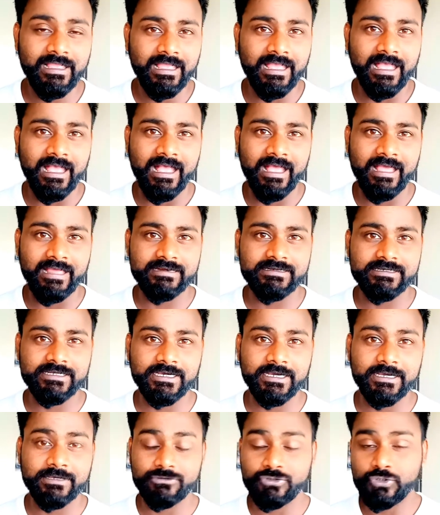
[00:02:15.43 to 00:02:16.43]
and
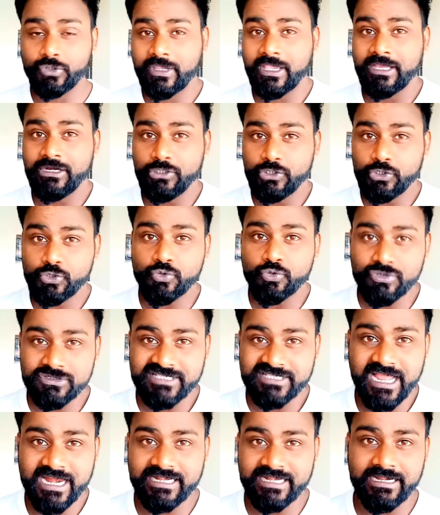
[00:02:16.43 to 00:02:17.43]
you can use
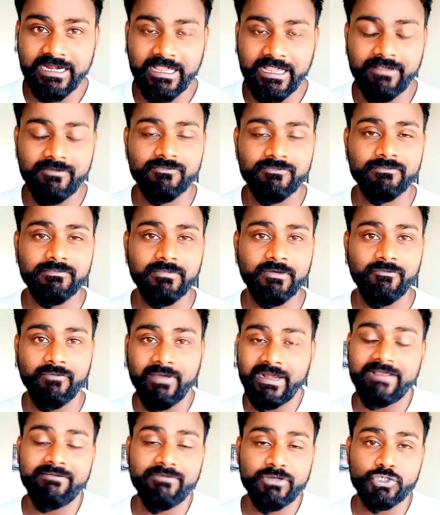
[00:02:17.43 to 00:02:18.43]
that name
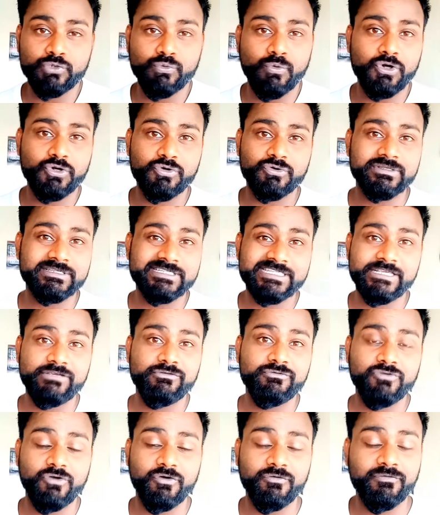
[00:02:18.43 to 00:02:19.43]
whenever you want to
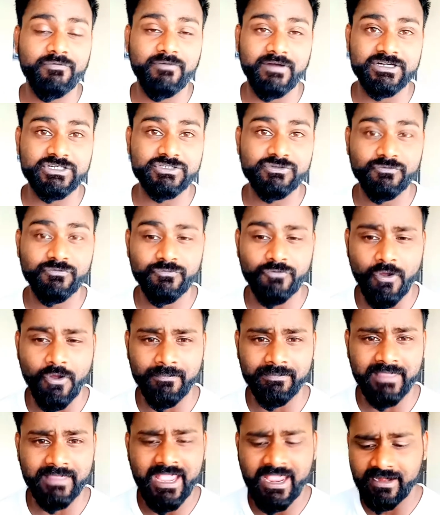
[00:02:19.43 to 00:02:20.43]
receive your funds
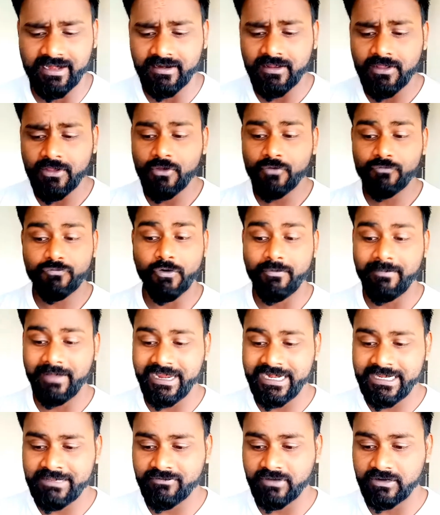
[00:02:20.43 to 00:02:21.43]
from there, from
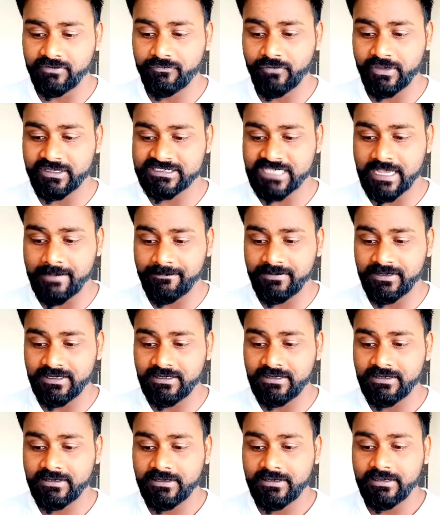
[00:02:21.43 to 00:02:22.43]
anyone. For
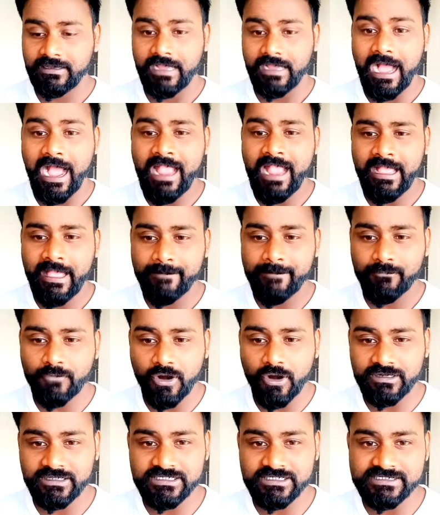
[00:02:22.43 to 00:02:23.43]
example, I have
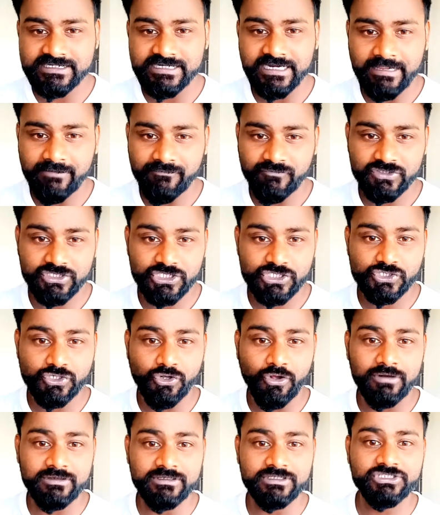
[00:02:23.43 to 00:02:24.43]
got this name which is
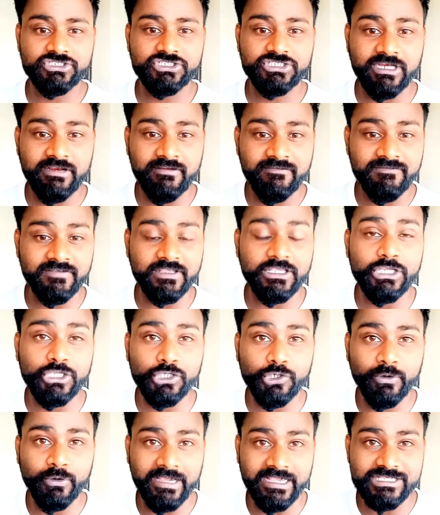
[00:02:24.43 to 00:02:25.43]
called the Shiv
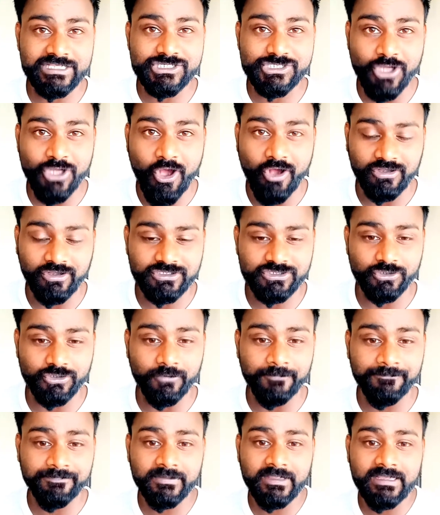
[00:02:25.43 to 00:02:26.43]
EOS Talk.
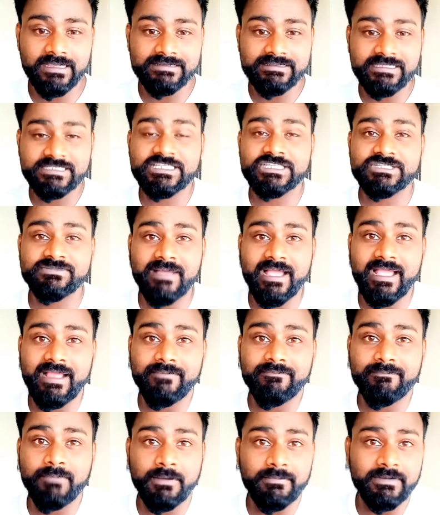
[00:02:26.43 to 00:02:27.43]
So this is my
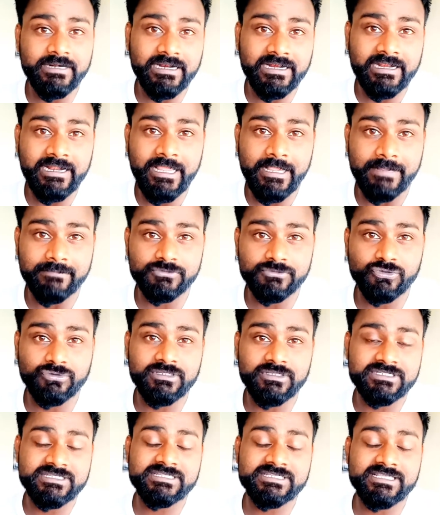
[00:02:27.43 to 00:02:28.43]
permanent name. So
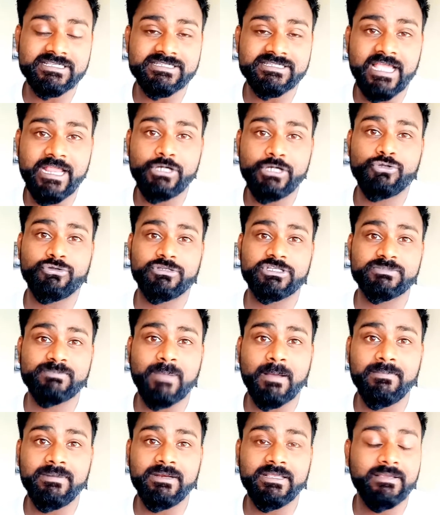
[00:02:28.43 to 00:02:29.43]
this is assigned to this
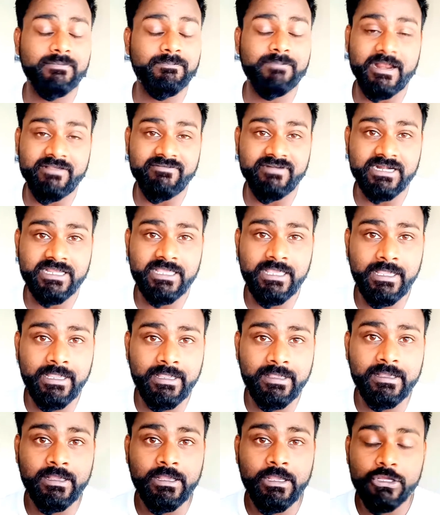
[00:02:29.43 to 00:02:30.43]
public private
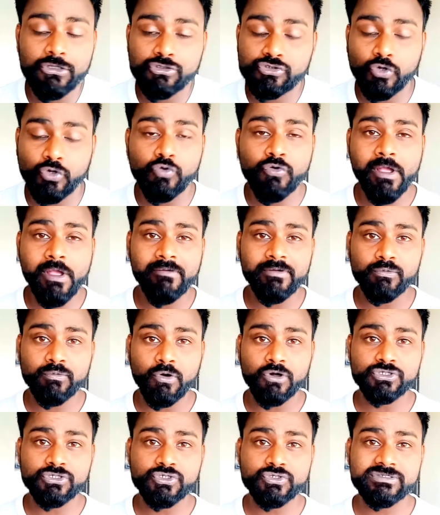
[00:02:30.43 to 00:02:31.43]
key. So whoever
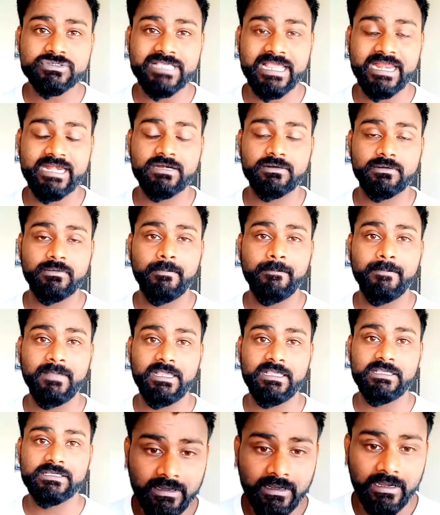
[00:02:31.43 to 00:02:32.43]
wants to send
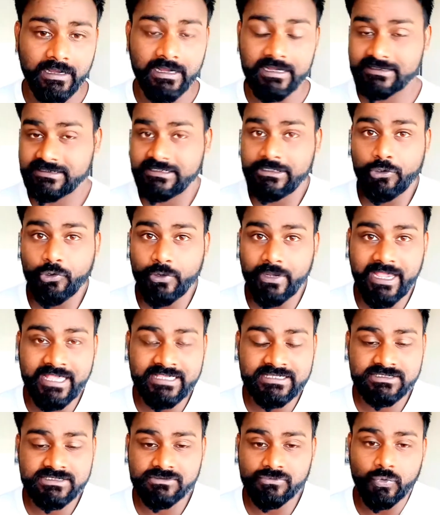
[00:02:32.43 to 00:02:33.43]
me
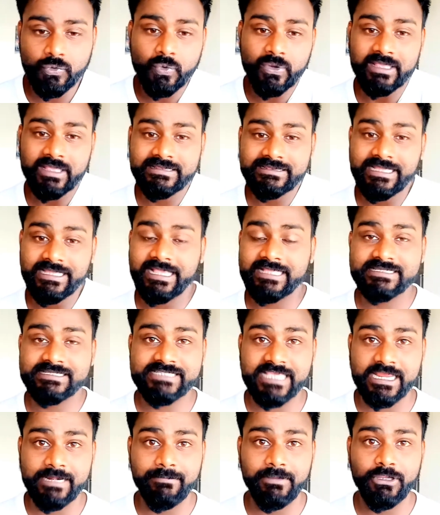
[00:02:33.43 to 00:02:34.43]
EOS, they can
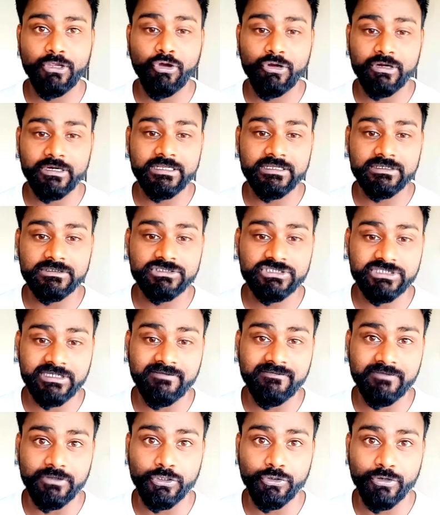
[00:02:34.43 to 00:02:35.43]
send me on
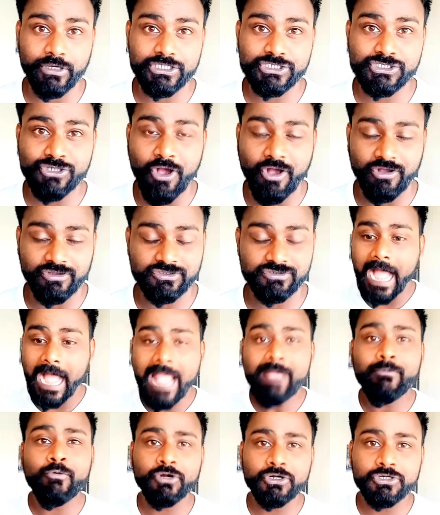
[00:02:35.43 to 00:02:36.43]
Shiv EOS Talks.
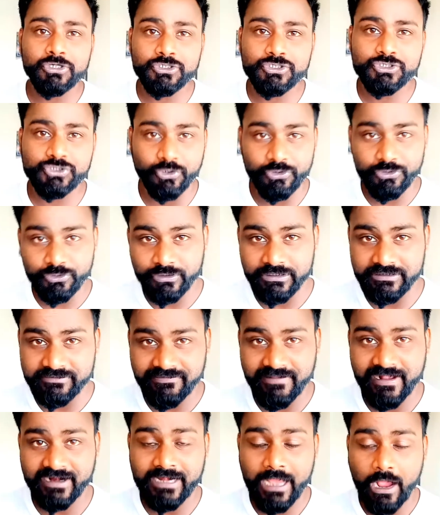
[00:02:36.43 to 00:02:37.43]
I wanted to show you, in
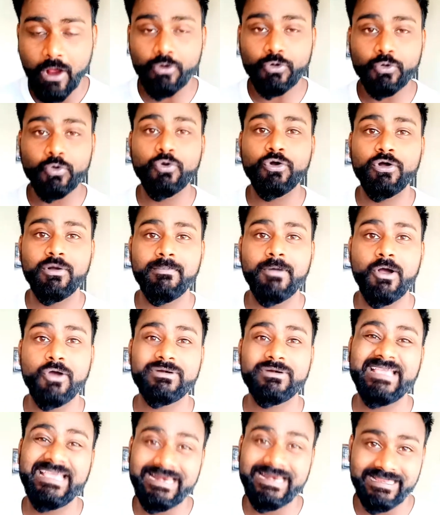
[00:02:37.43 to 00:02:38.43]
fact, how to go
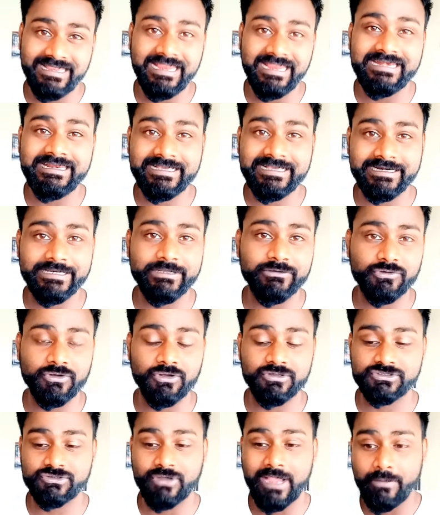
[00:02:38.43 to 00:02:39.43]
about creating a new
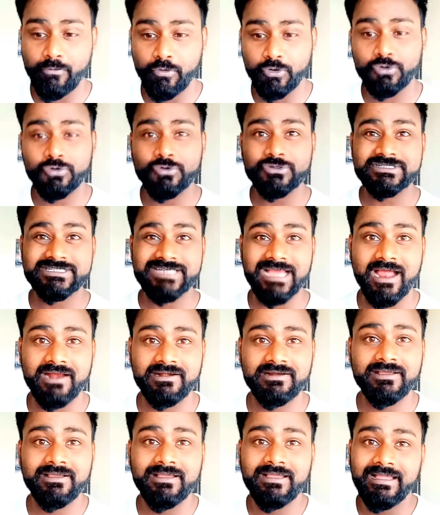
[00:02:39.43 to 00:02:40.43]
account. So I wanted to start